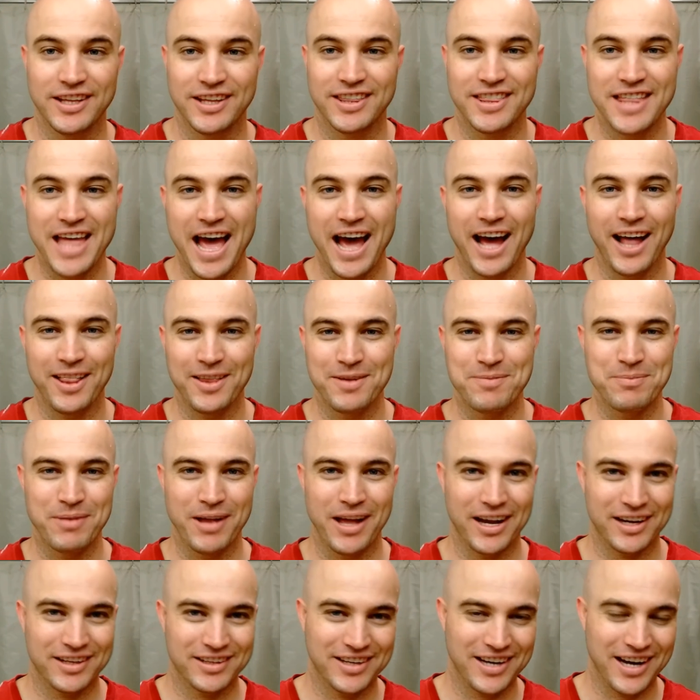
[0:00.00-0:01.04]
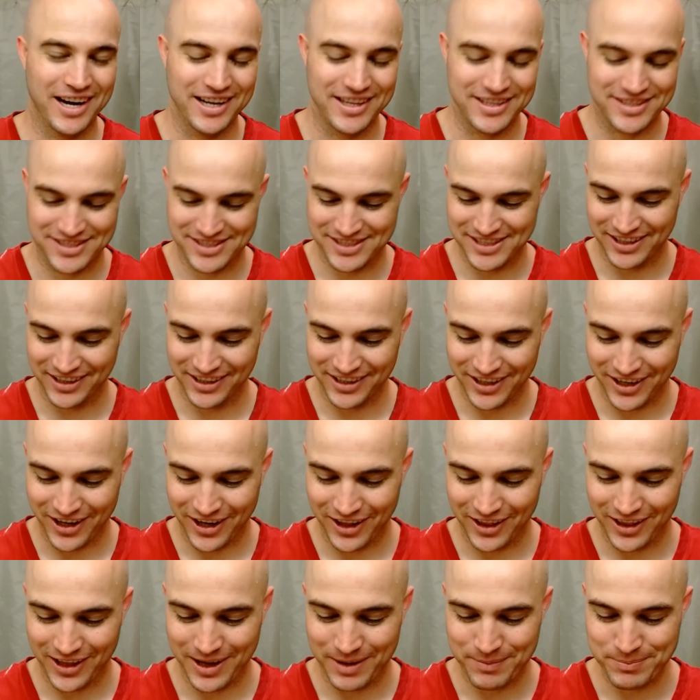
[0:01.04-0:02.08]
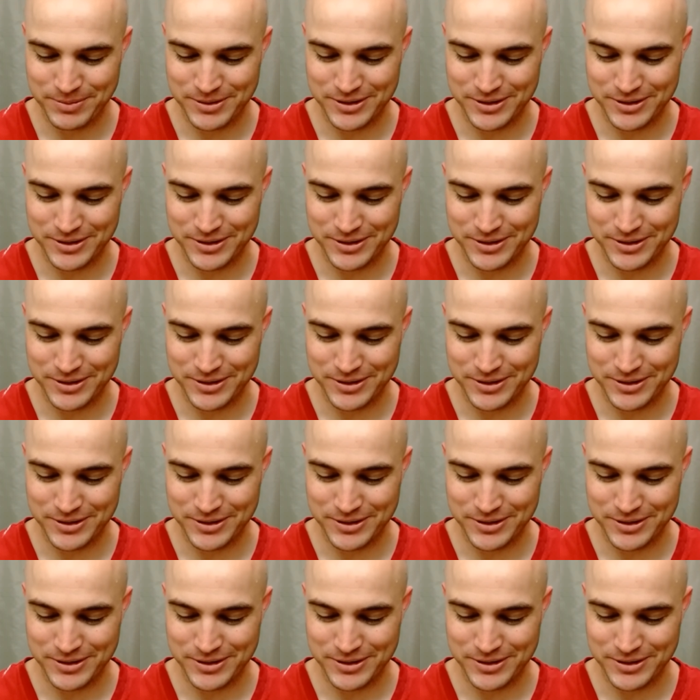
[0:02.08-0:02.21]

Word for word: the alum block to kind of seal it all up.